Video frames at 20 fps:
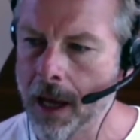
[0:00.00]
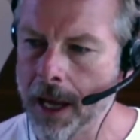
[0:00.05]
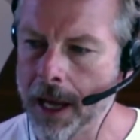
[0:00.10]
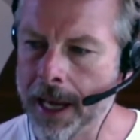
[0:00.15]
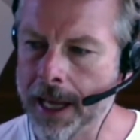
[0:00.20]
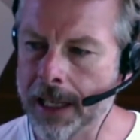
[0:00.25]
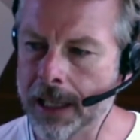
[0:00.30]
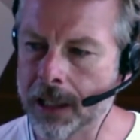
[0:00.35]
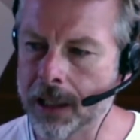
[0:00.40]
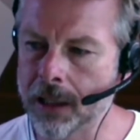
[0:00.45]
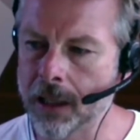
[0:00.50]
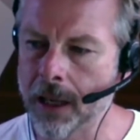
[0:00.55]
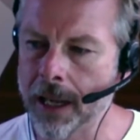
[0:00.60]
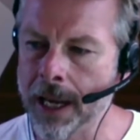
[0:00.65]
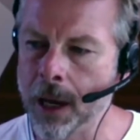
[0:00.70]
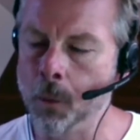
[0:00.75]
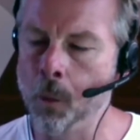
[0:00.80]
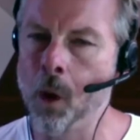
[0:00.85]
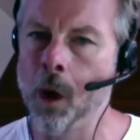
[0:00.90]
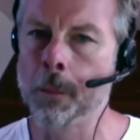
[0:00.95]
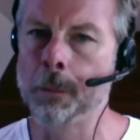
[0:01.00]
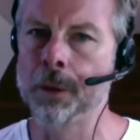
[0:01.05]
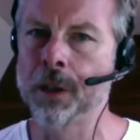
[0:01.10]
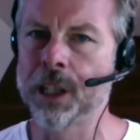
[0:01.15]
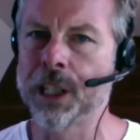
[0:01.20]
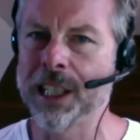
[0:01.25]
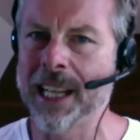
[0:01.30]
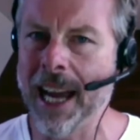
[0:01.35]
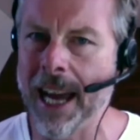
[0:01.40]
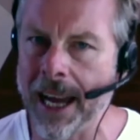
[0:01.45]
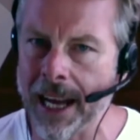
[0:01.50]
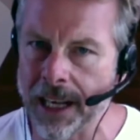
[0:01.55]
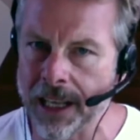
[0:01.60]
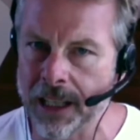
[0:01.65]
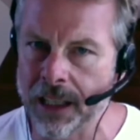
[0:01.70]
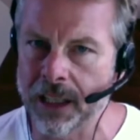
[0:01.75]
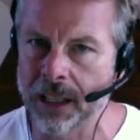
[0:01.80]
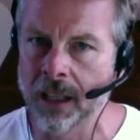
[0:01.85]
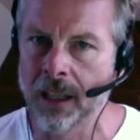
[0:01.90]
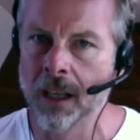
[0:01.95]
it will
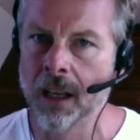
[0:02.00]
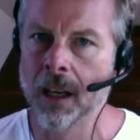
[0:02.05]
protect